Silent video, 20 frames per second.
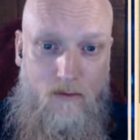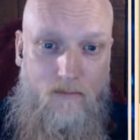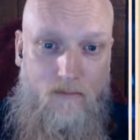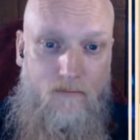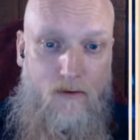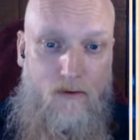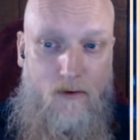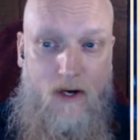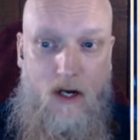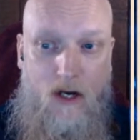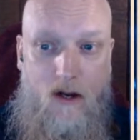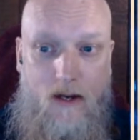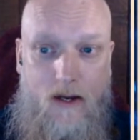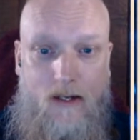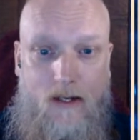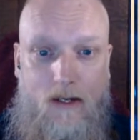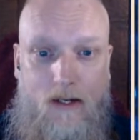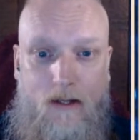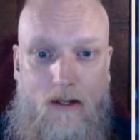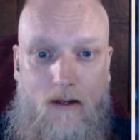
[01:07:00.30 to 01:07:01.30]
and very
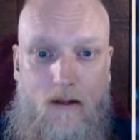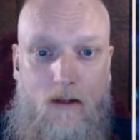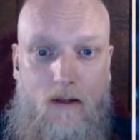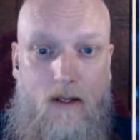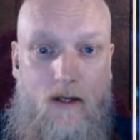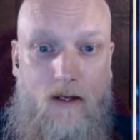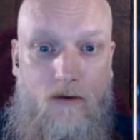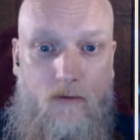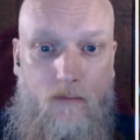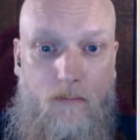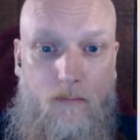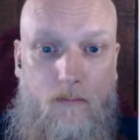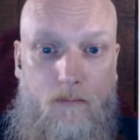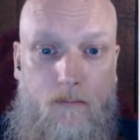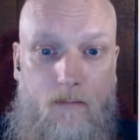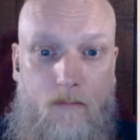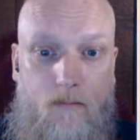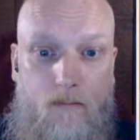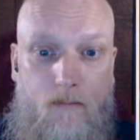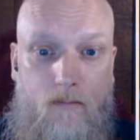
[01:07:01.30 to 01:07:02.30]
likely that these
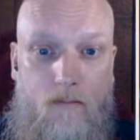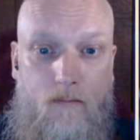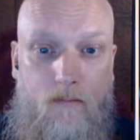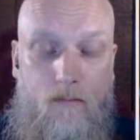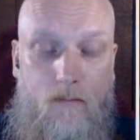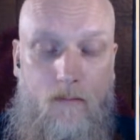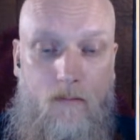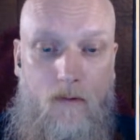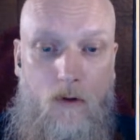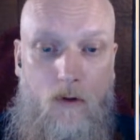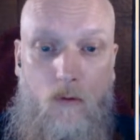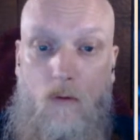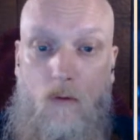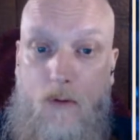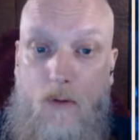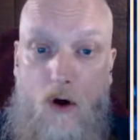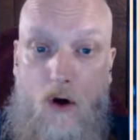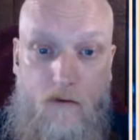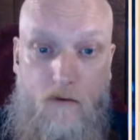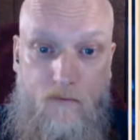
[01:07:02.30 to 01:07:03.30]
were
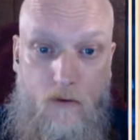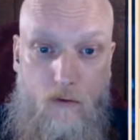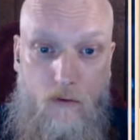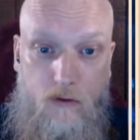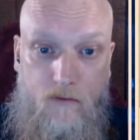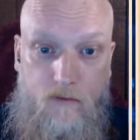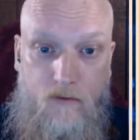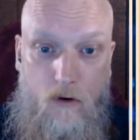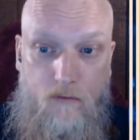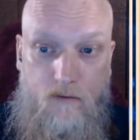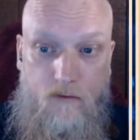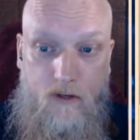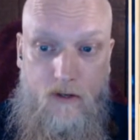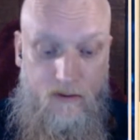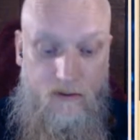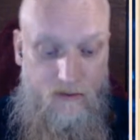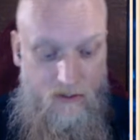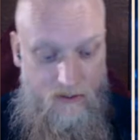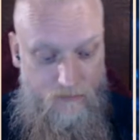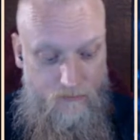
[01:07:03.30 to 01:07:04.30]
part of votive
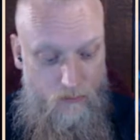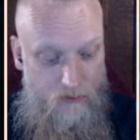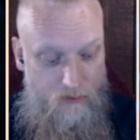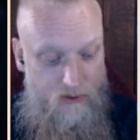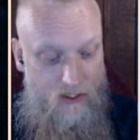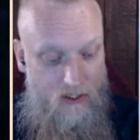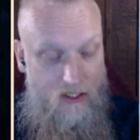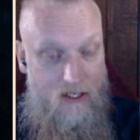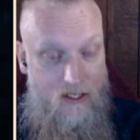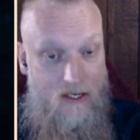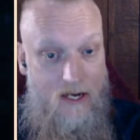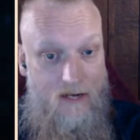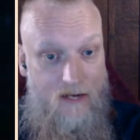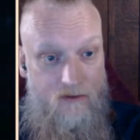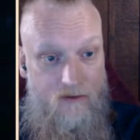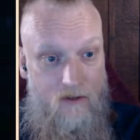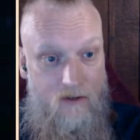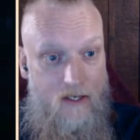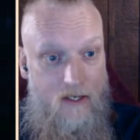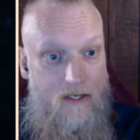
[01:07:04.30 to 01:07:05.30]
offerings, as we see in the next
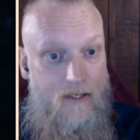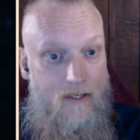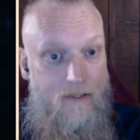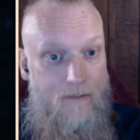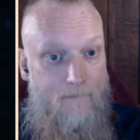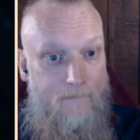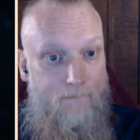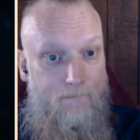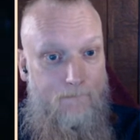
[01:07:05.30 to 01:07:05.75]
slide here.